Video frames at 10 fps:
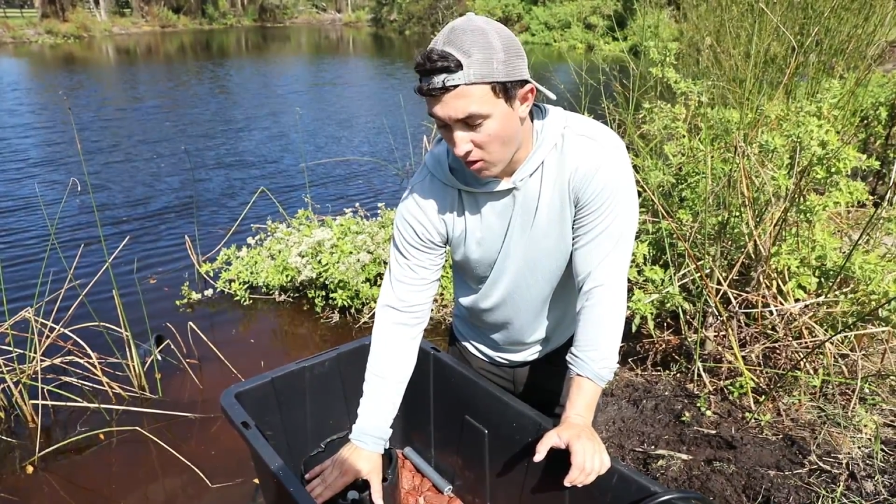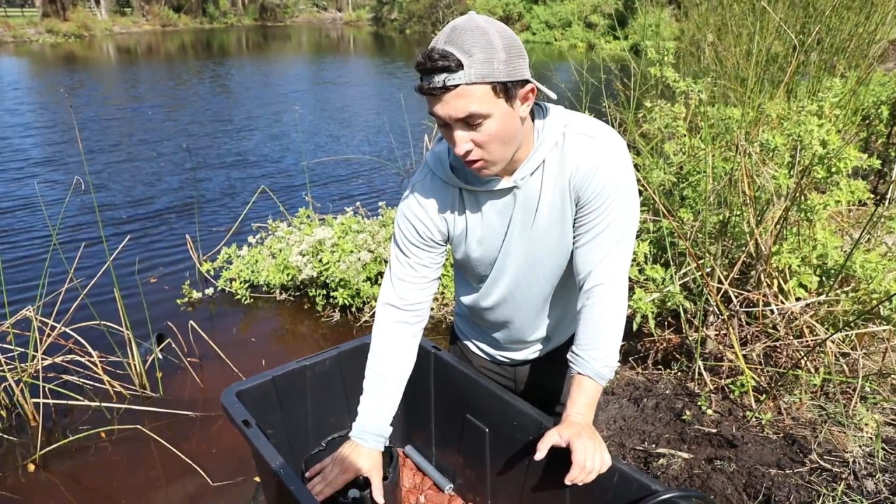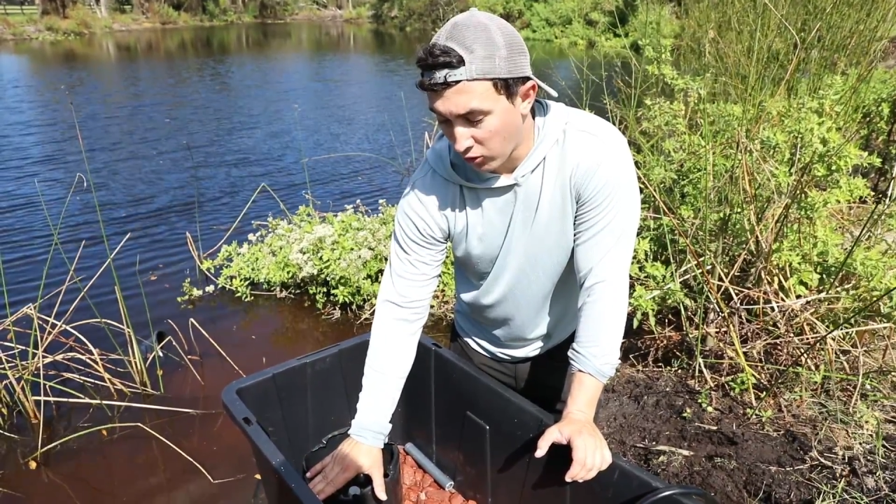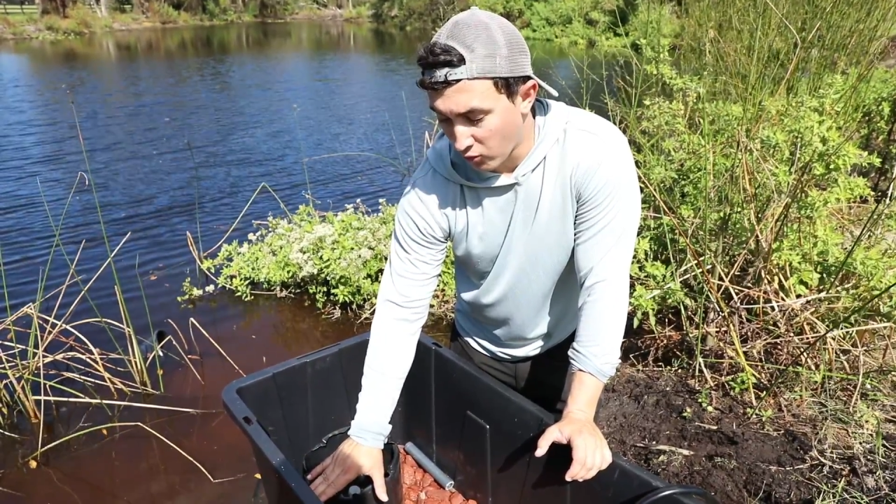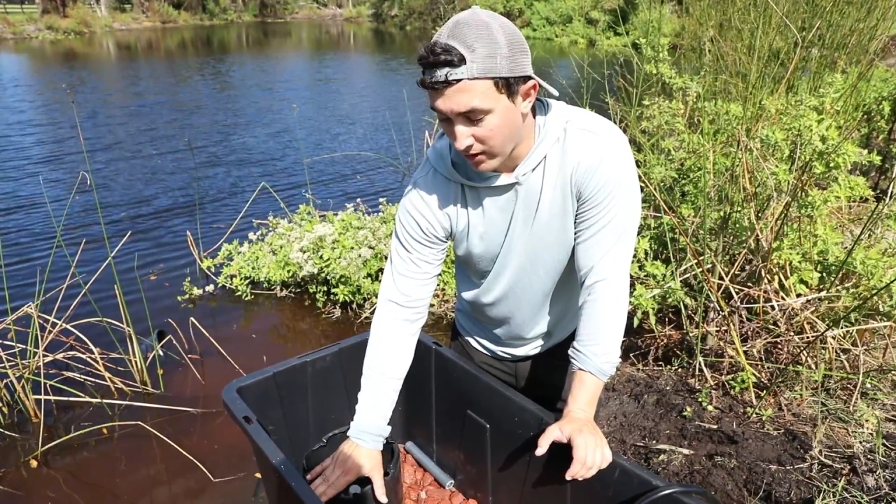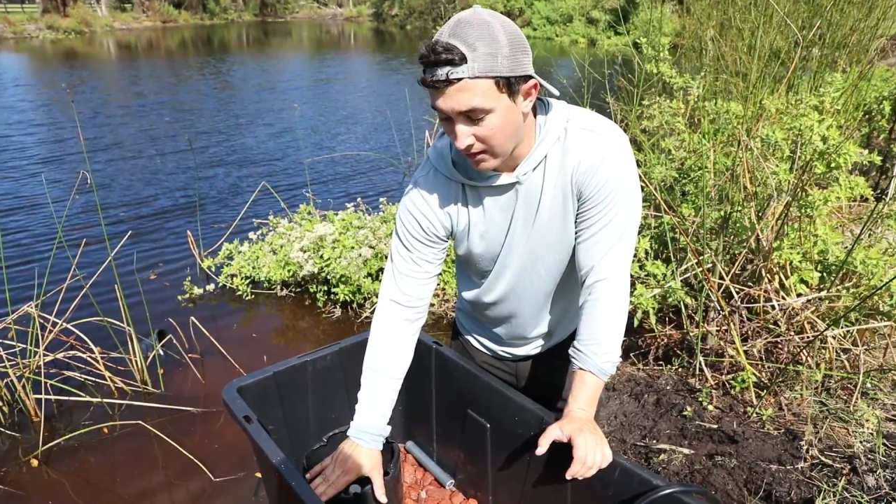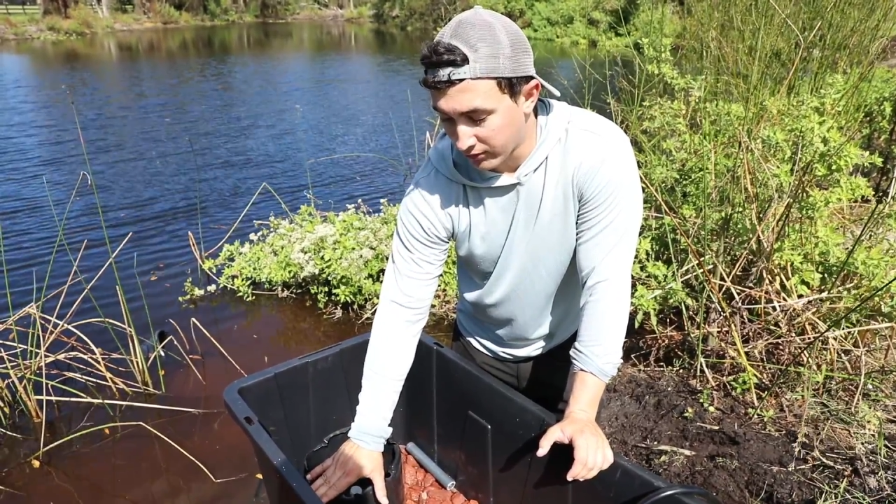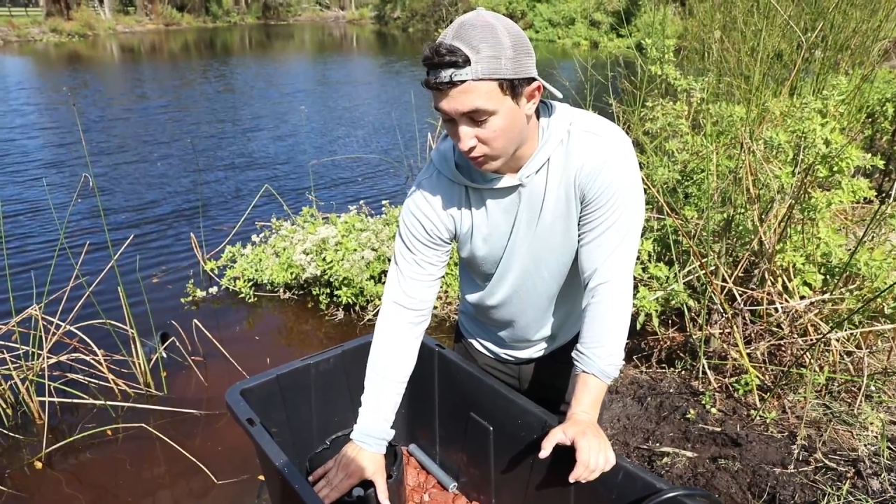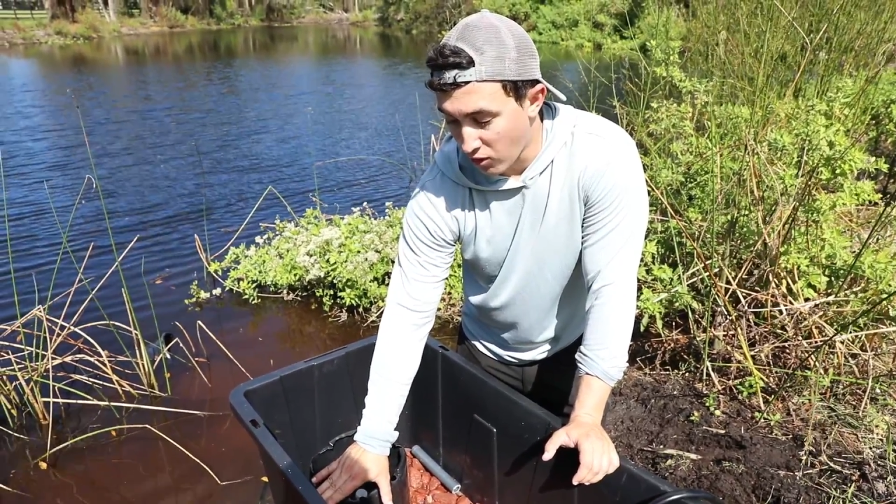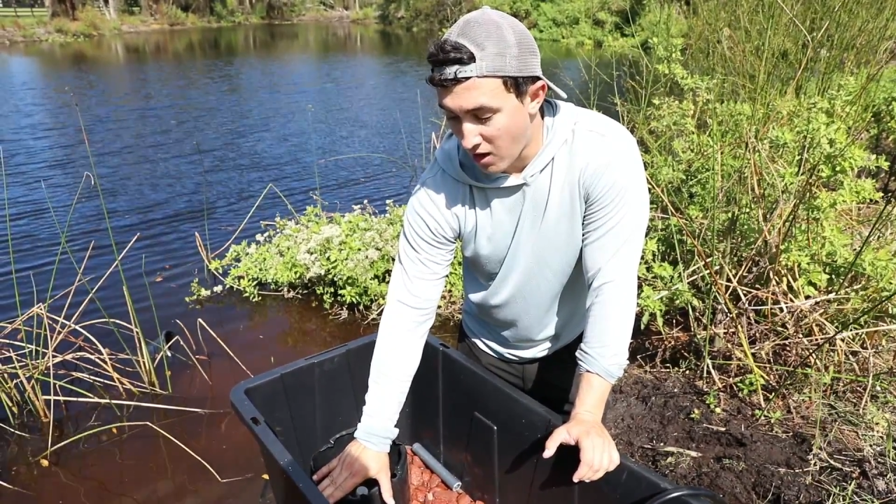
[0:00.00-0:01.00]
all the way
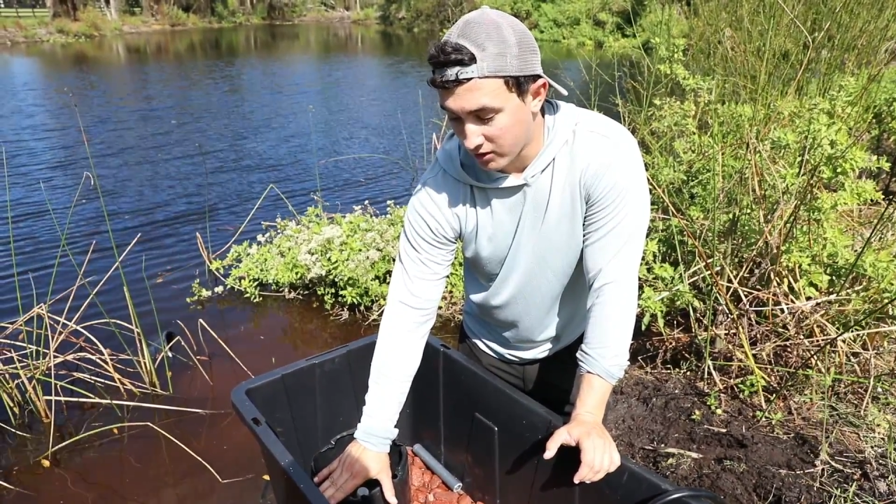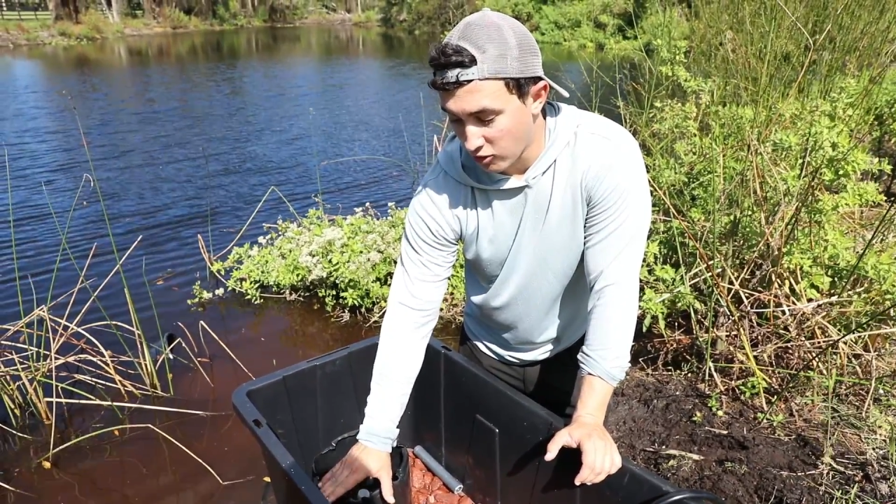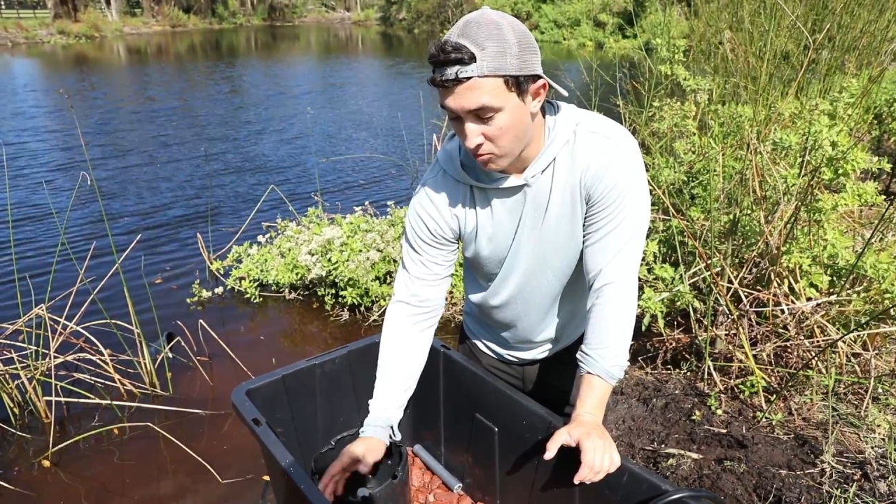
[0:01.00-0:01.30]
with rocks,